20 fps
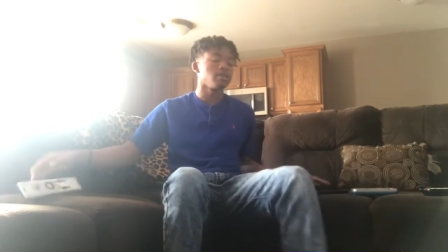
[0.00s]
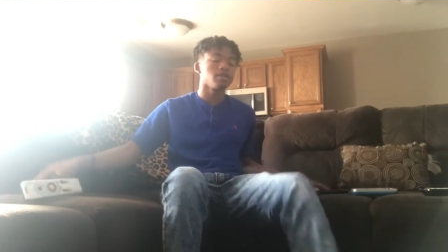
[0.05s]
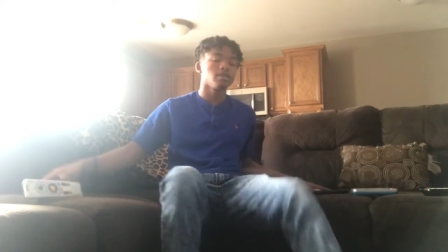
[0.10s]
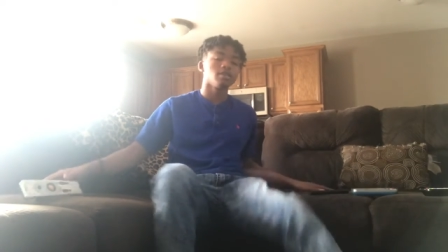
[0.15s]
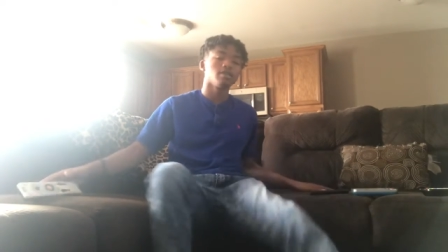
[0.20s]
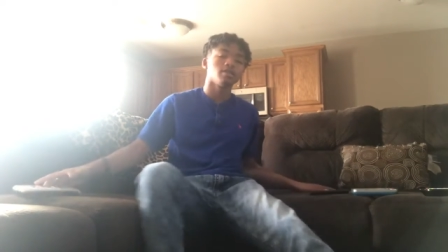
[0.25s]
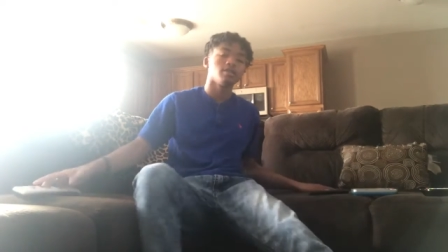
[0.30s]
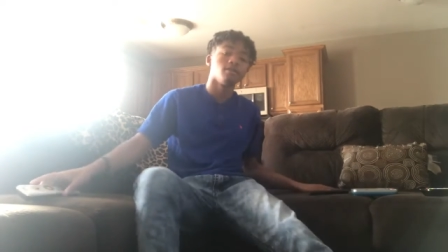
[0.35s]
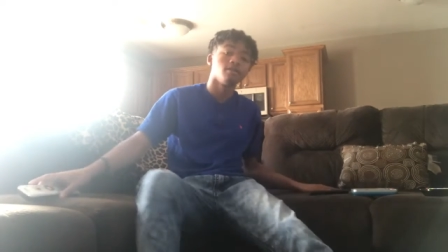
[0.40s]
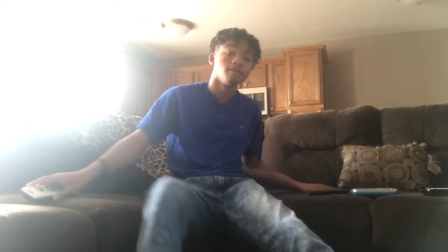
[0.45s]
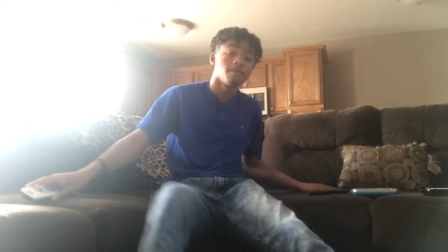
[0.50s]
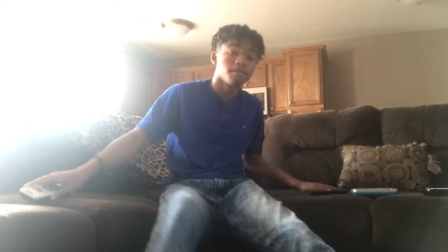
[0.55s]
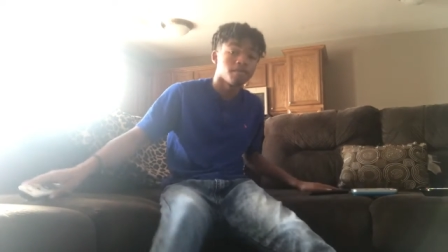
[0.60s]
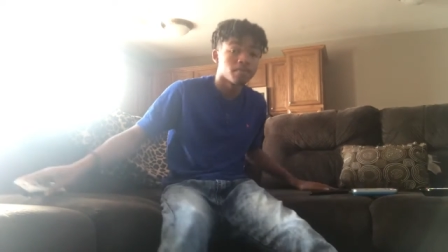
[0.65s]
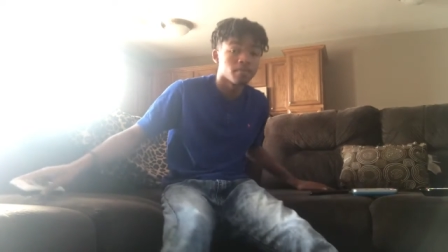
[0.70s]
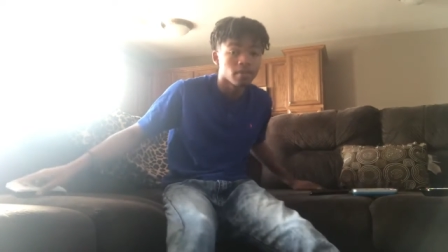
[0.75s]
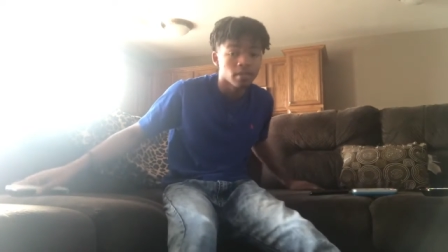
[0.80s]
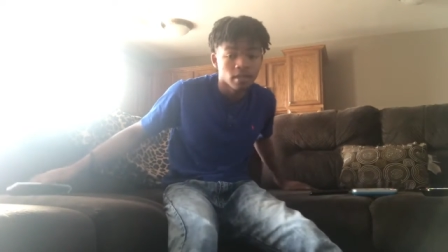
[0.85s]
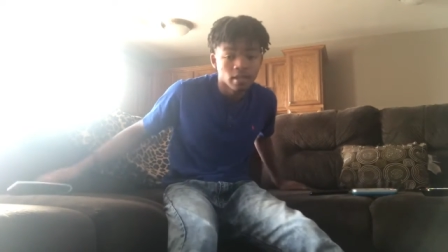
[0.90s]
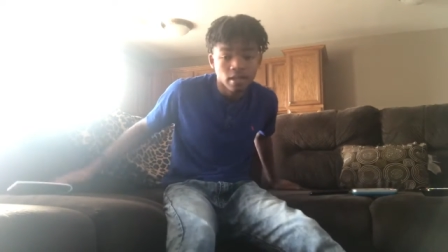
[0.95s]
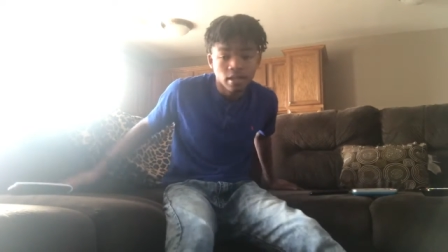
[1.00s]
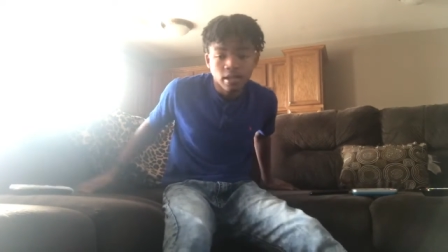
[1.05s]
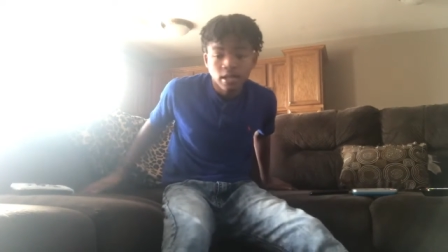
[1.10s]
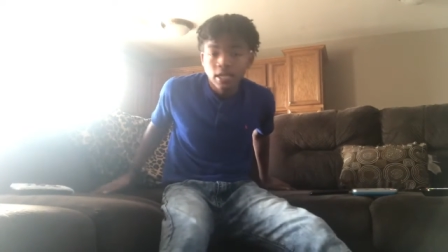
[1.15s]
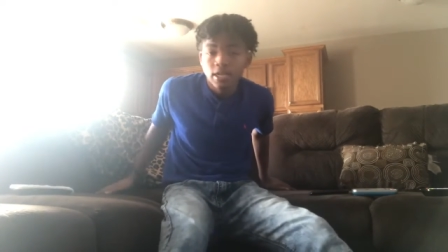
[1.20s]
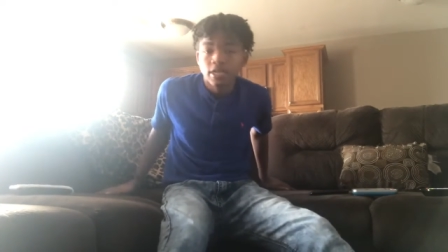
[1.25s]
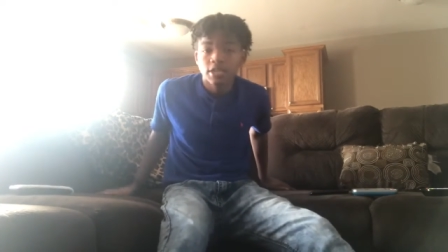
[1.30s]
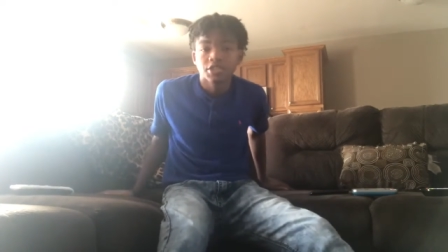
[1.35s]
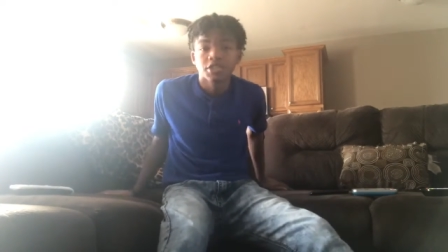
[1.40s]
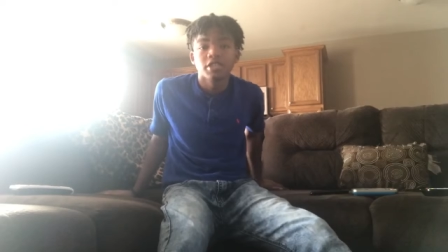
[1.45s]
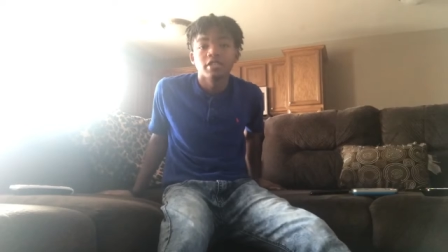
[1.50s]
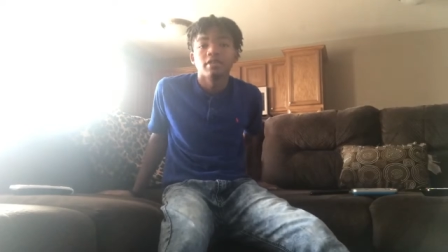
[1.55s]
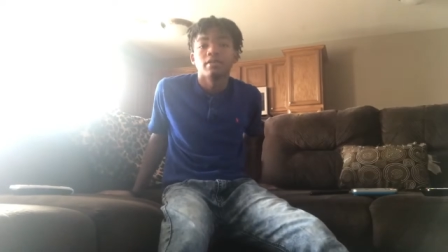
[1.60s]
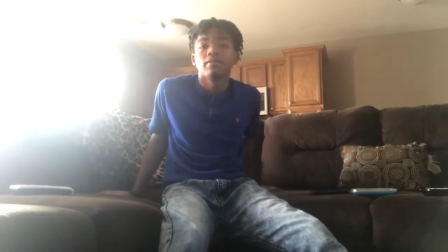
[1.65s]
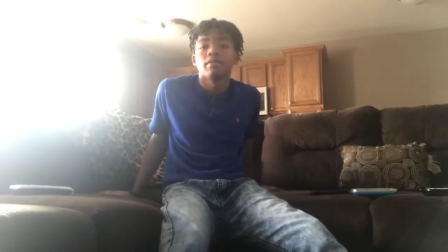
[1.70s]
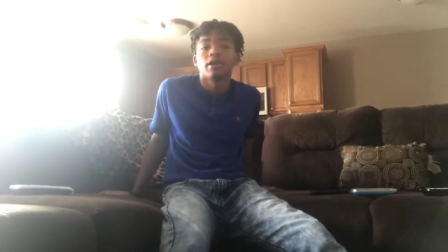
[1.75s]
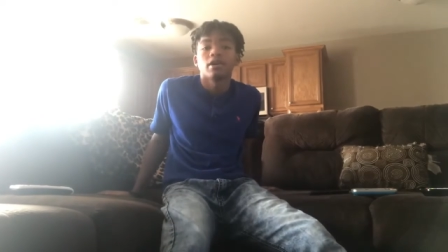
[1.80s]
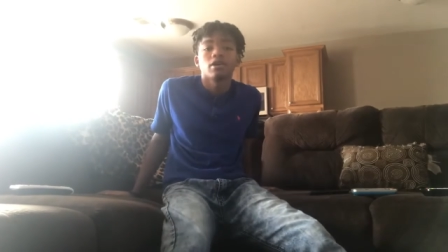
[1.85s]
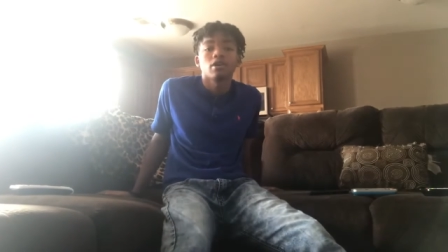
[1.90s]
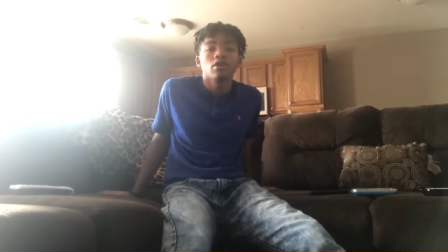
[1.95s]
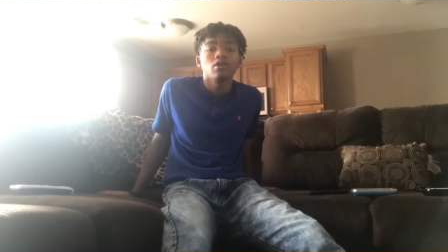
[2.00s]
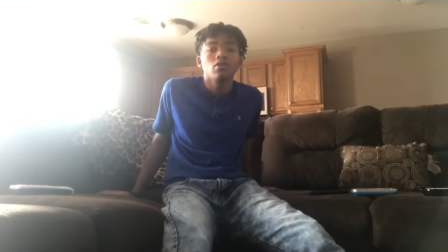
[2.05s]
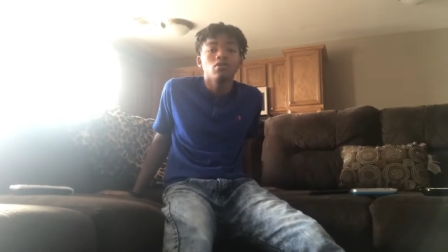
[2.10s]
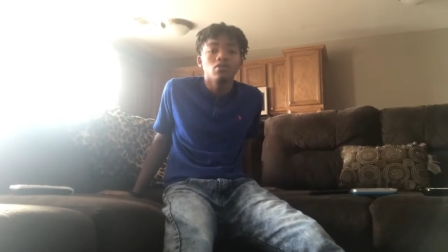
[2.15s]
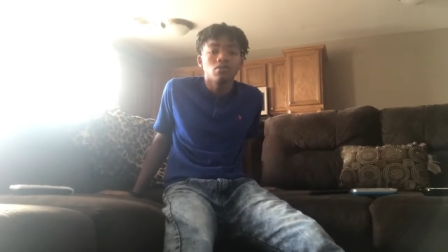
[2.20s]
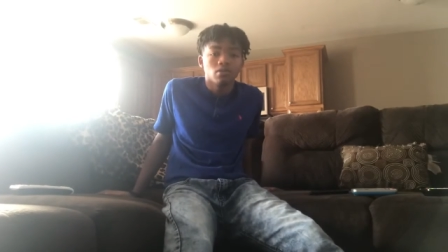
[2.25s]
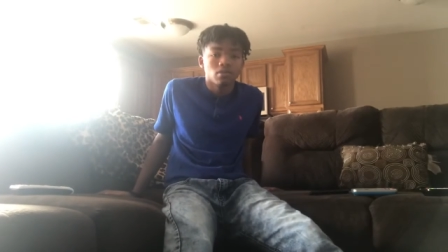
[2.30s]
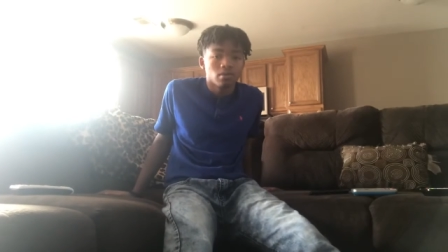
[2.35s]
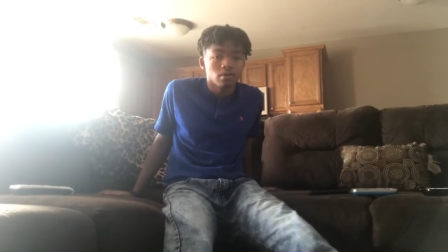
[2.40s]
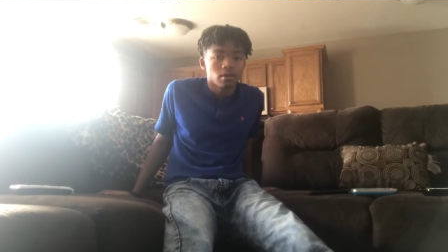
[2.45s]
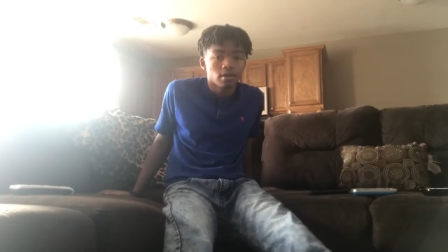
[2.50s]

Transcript: niggas. This shit my goal.